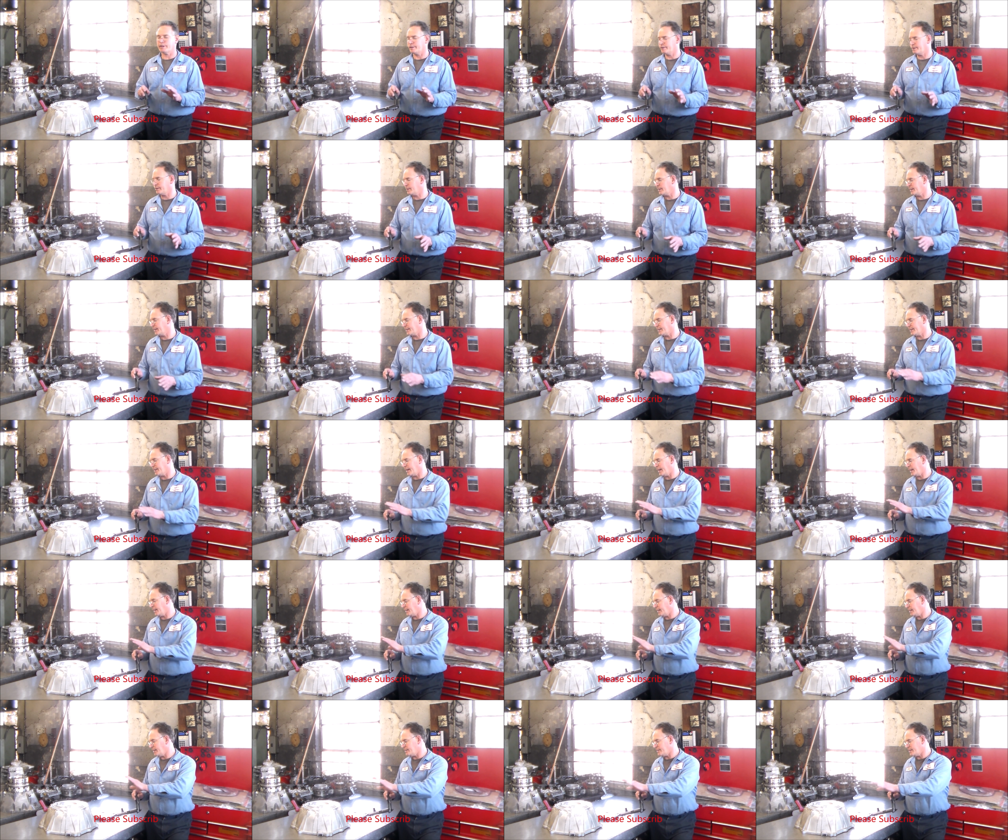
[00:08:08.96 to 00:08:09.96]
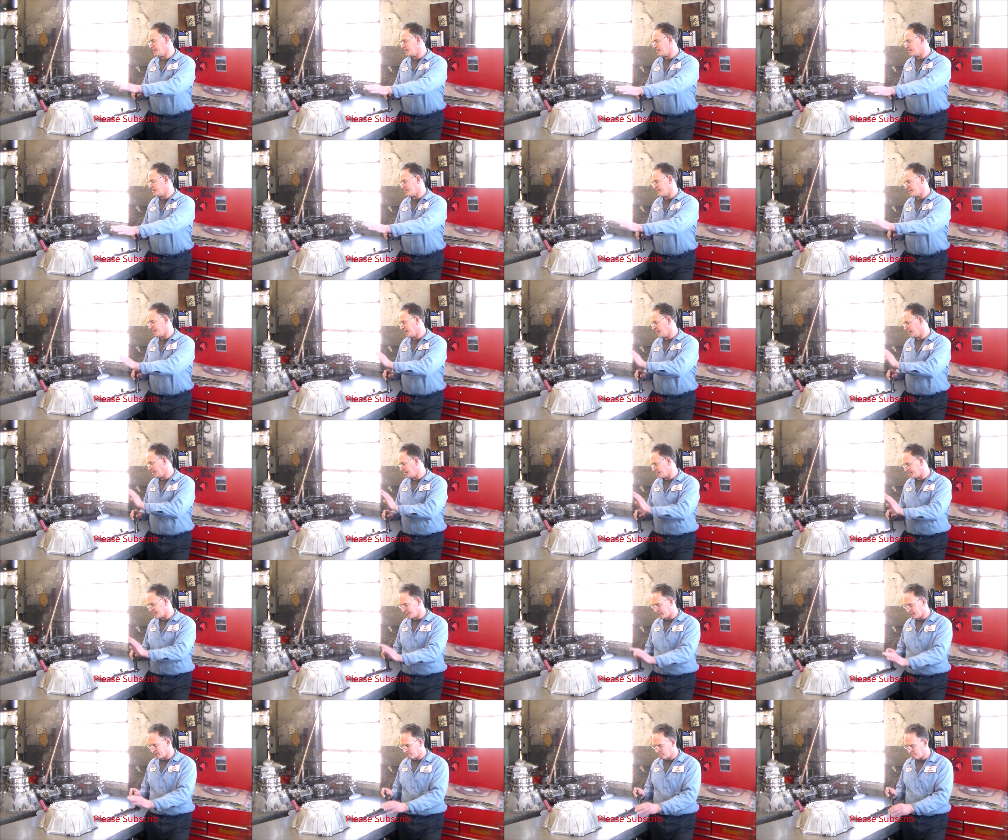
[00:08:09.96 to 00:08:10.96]
anything like that. He did his thing, he
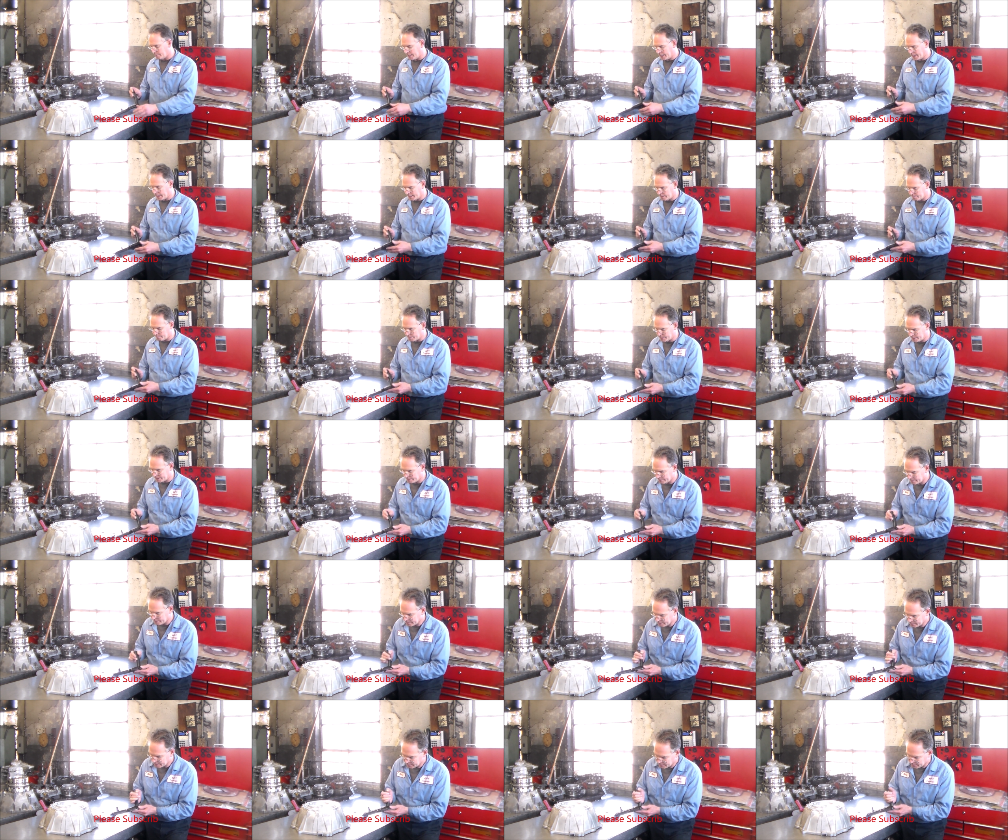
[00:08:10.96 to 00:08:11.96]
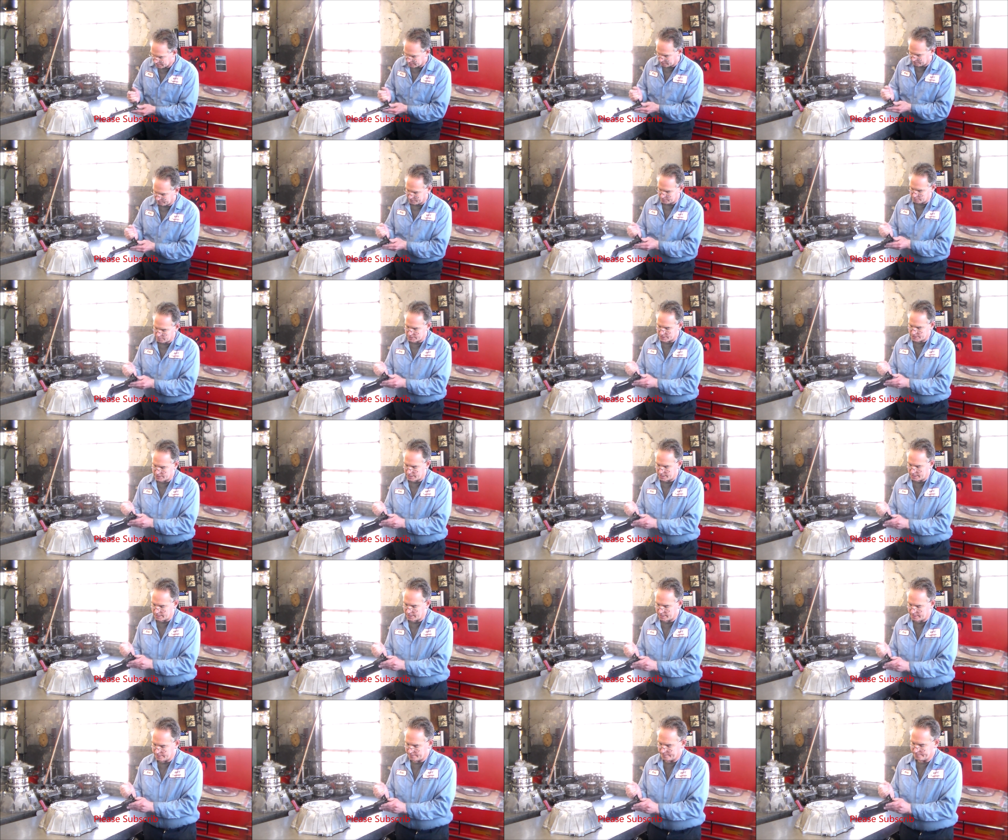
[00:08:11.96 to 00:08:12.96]
sent them back, but if you
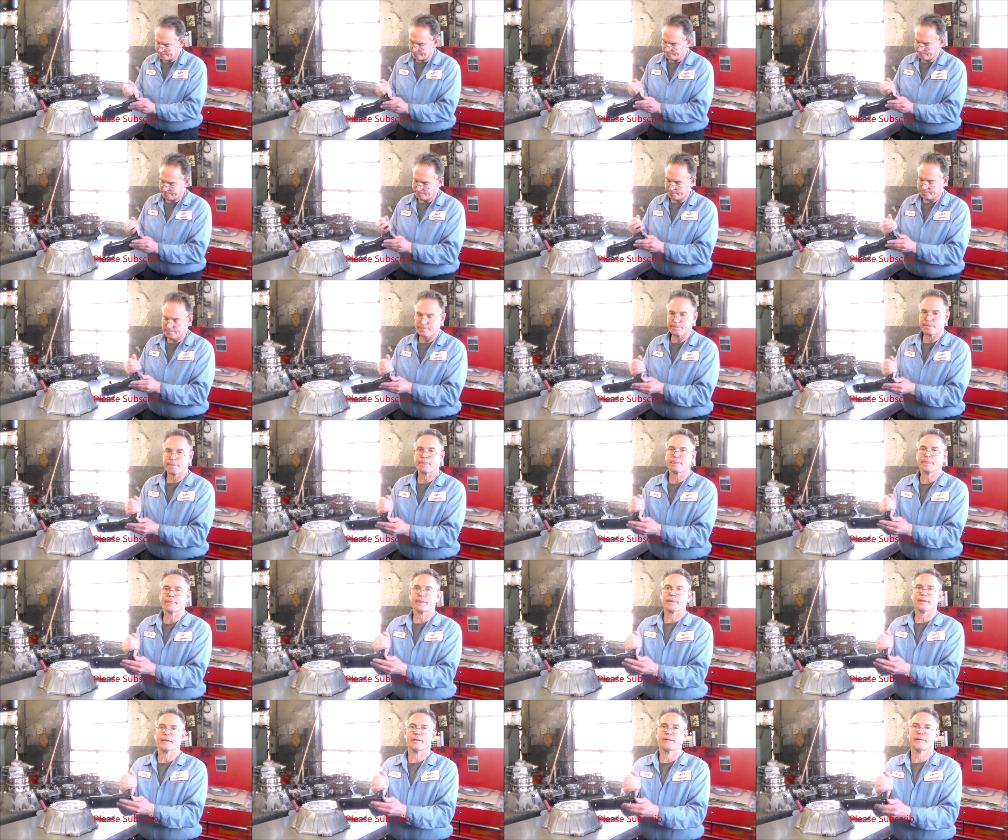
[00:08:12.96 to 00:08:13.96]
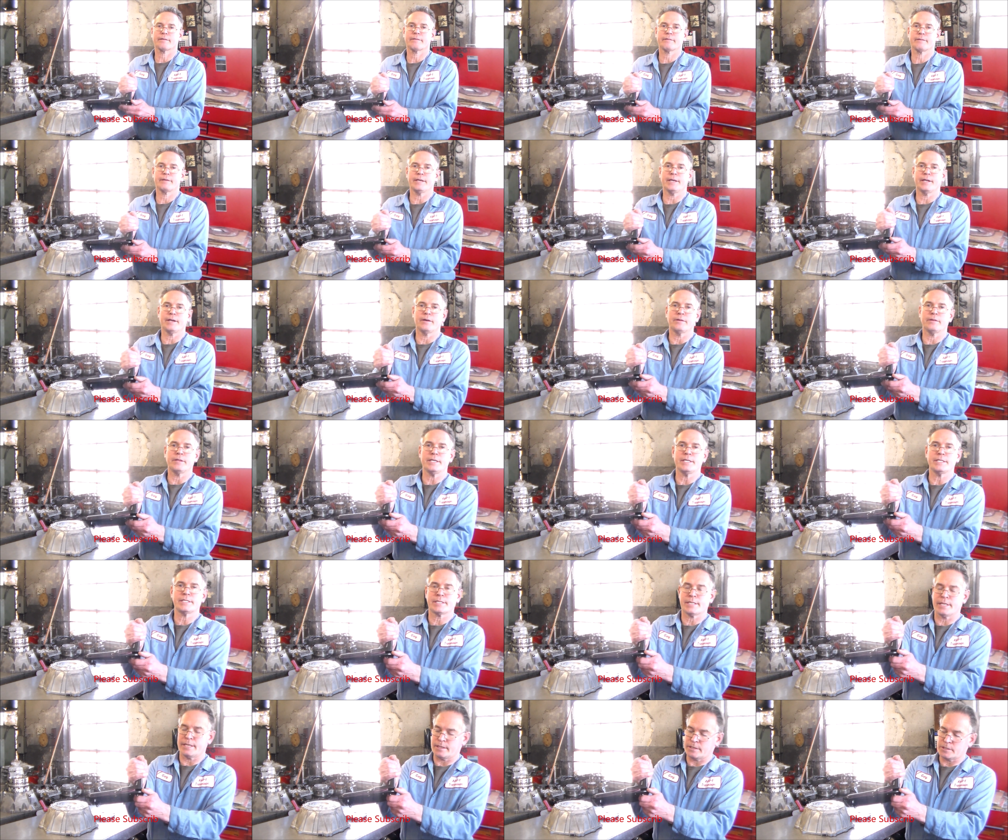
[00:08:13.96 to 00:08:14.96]
see, you know,
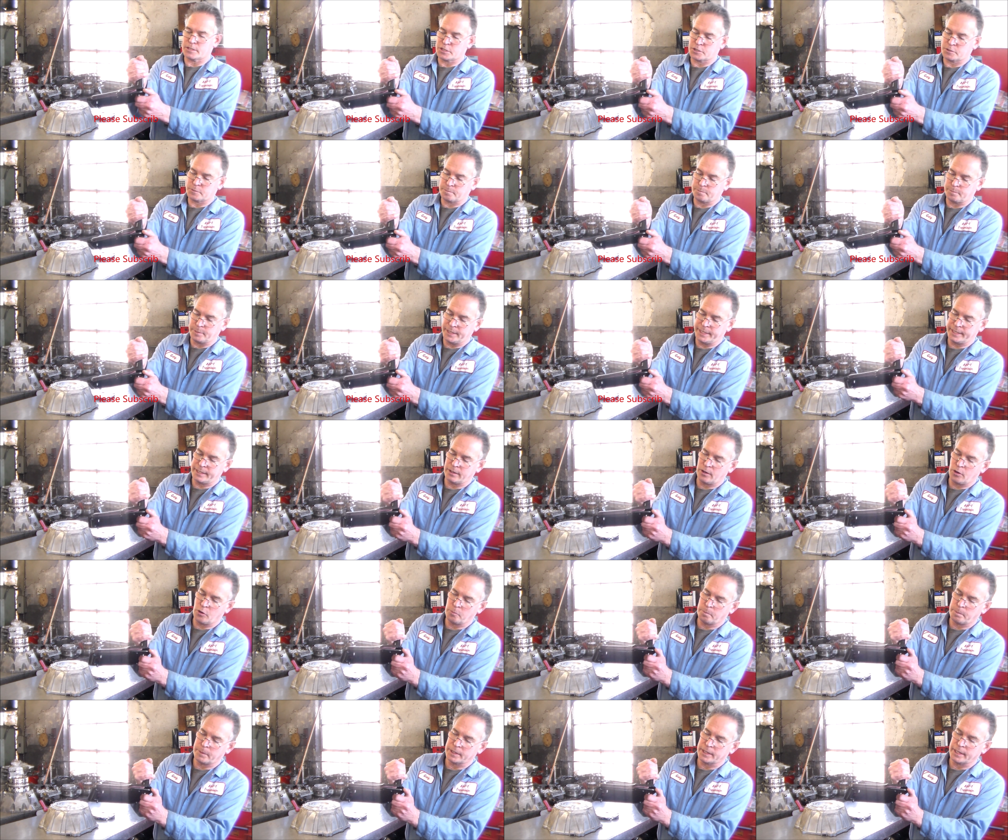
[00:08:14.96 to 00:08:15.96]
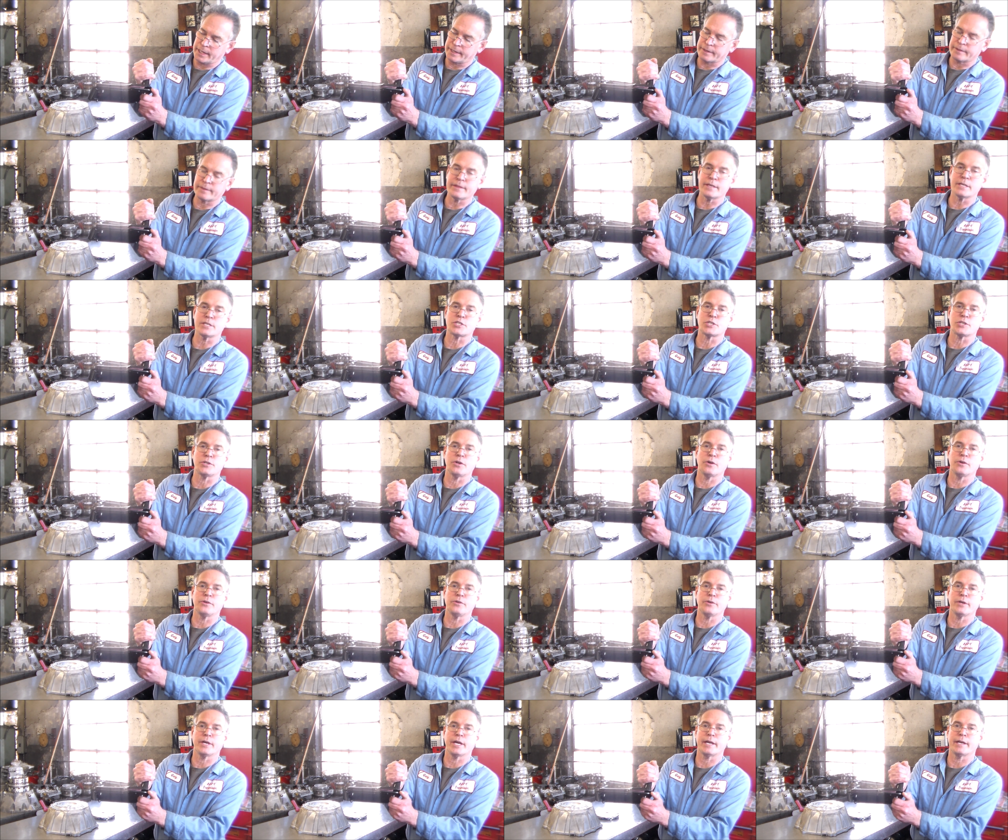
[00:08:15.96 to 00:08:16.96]
these things split open like this, you know
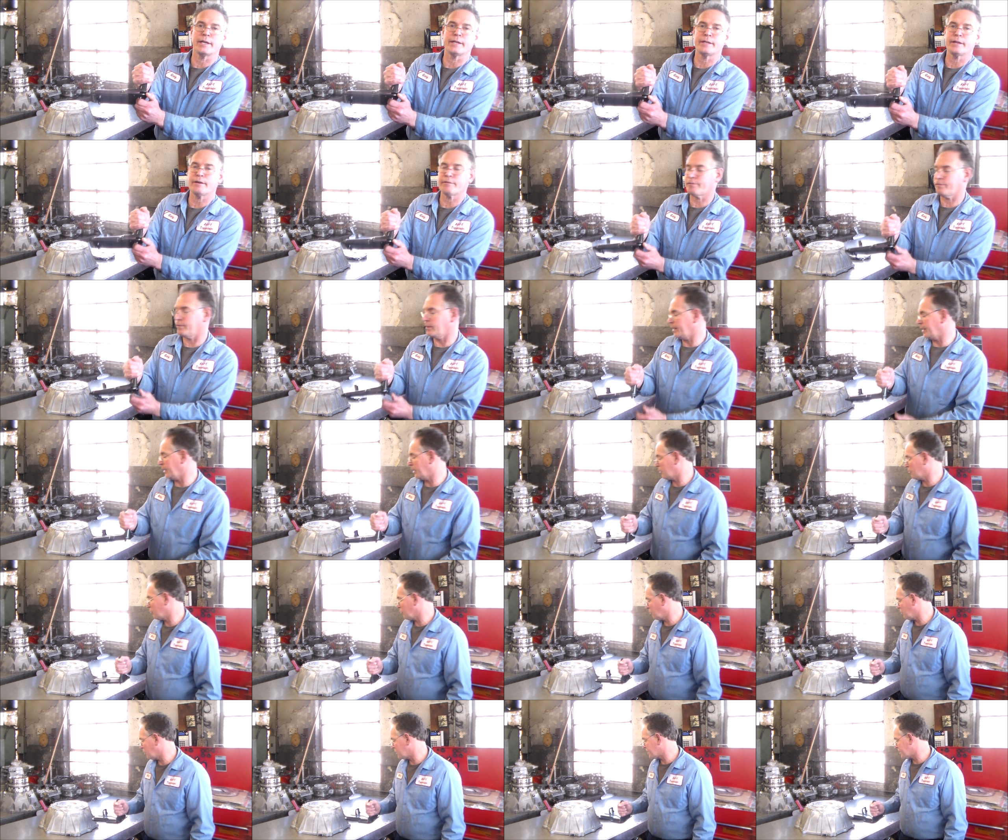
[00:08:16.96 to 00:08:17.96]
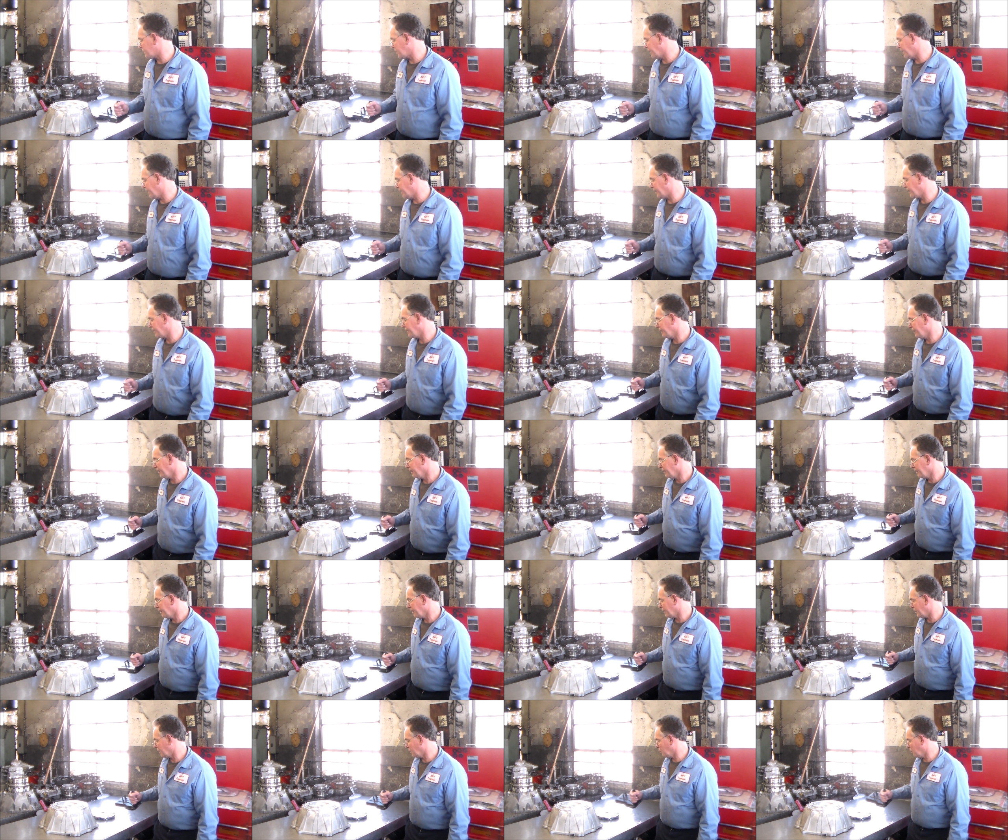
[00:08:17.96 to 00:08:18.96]
you got definitely a cross leak,
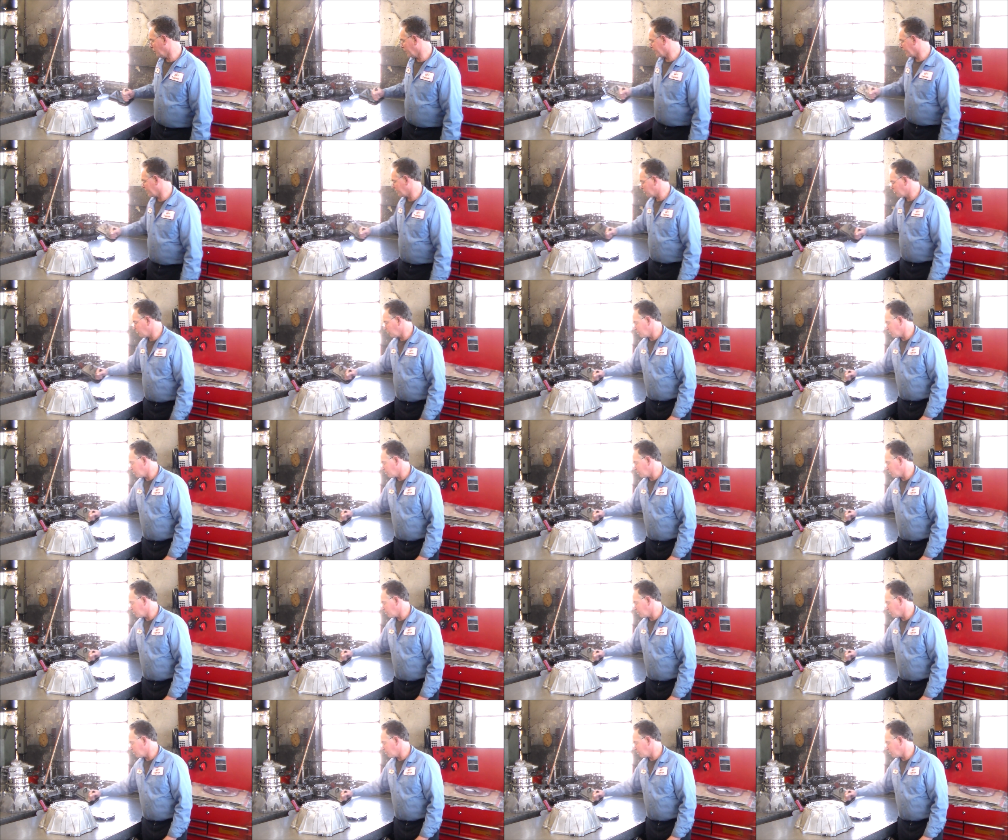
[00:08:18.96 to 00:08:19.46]
a wicked